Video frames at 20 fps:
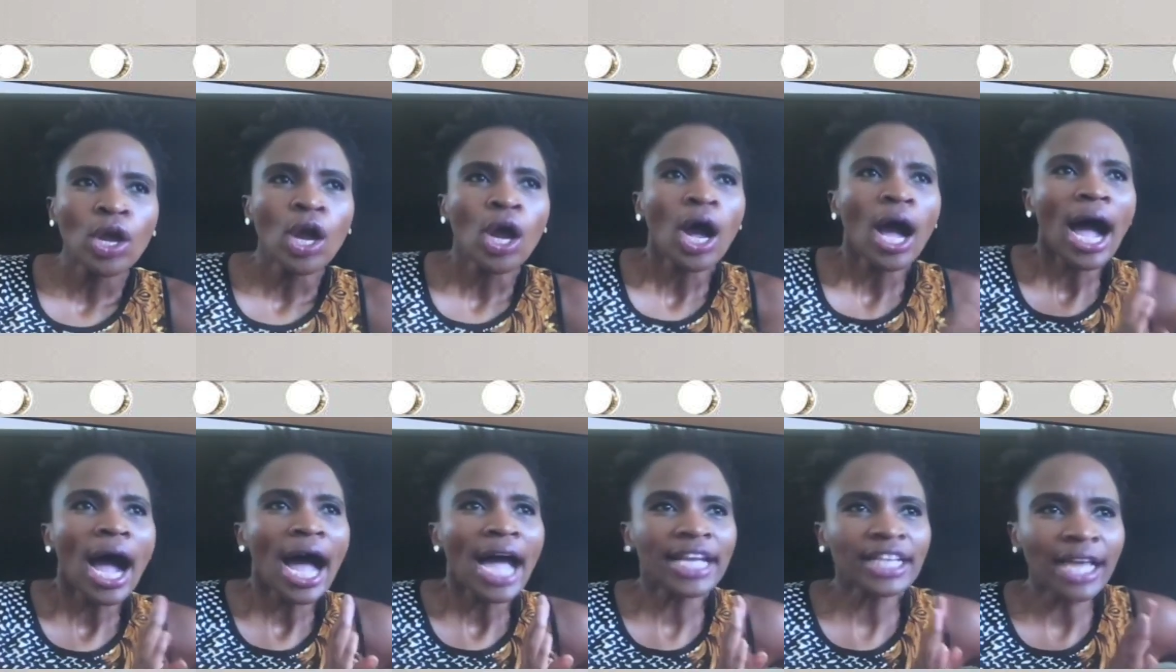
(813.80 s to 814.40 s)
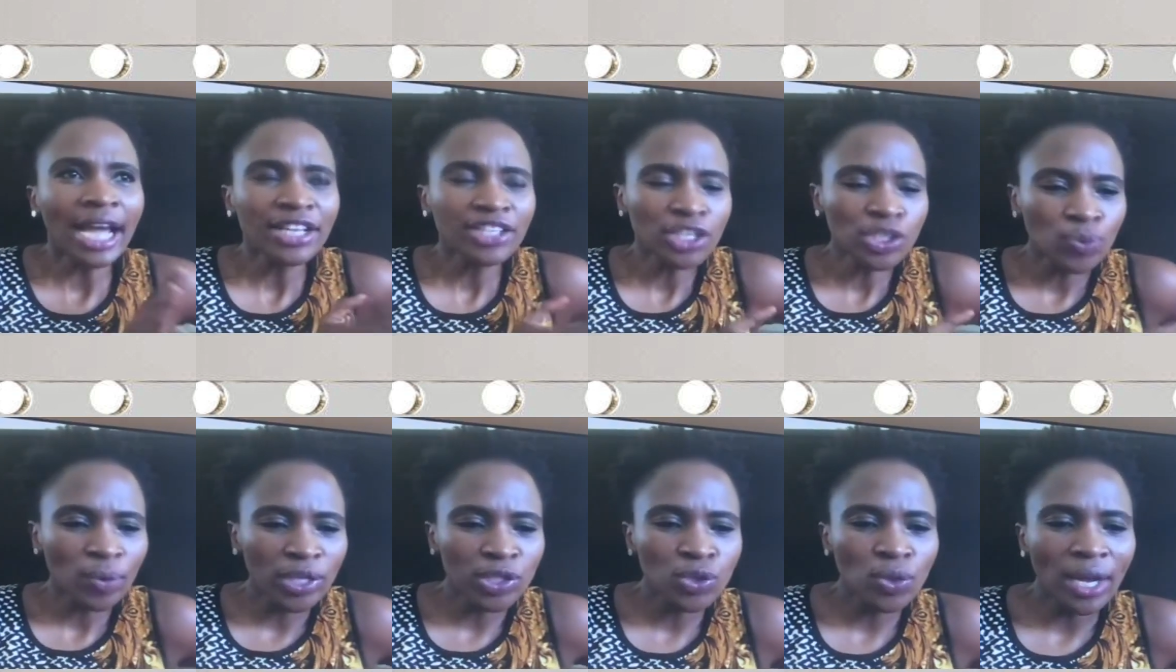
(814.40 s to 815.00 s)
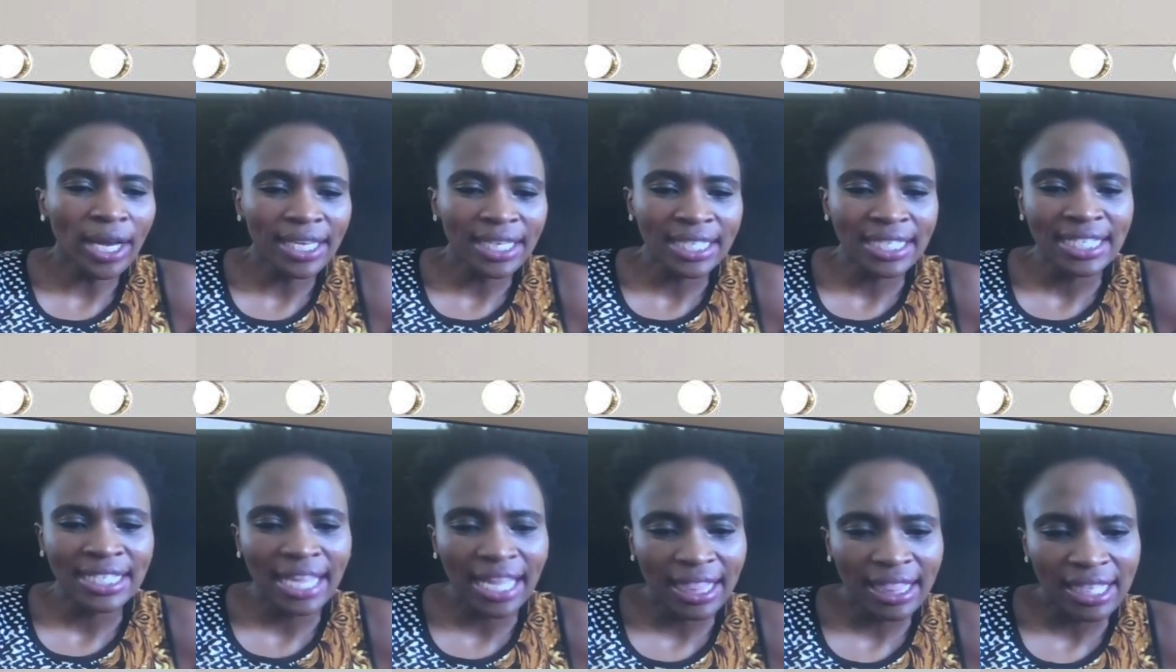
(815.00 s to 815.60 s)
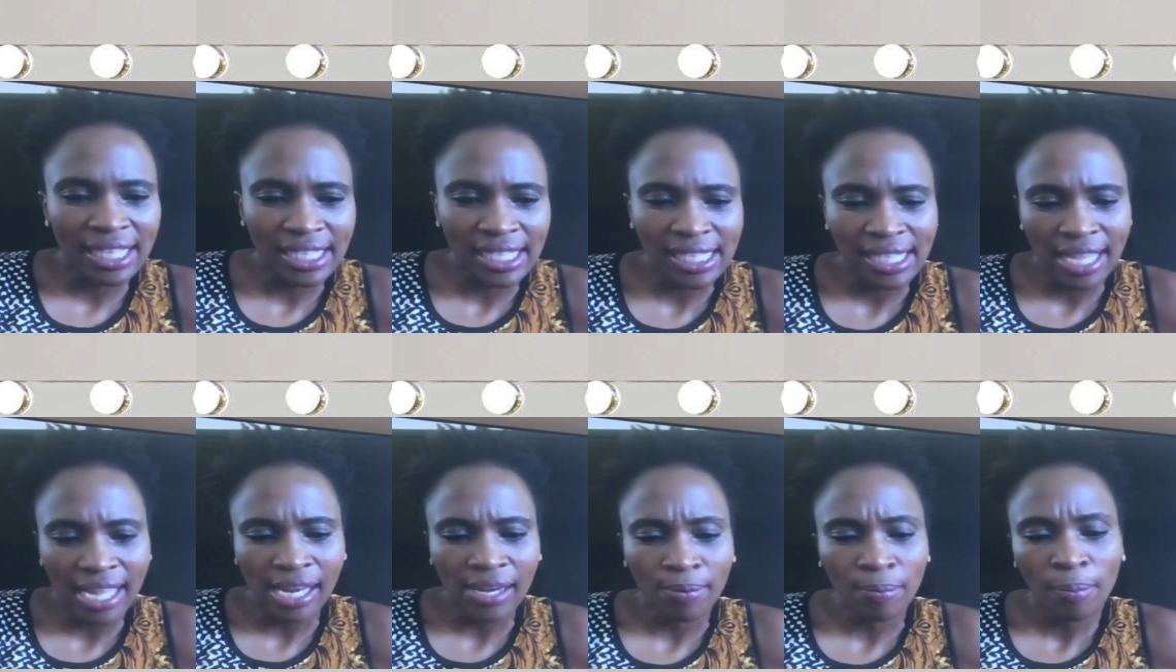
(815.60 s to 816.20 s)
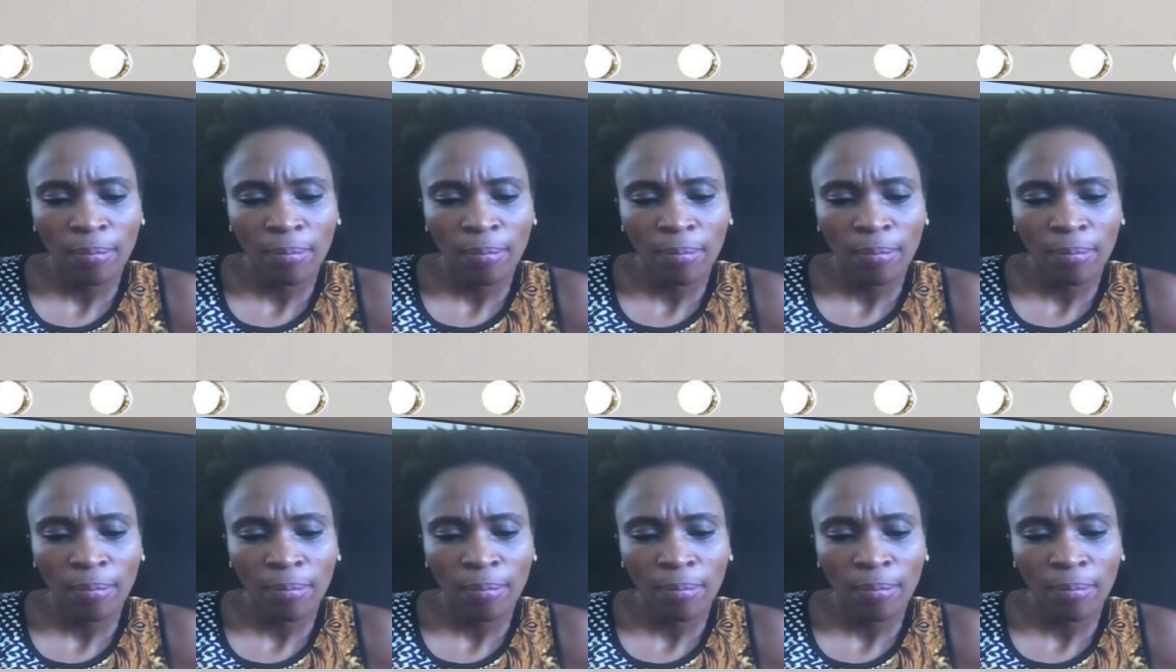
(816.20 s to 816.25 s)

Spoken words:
I just want to understand this then.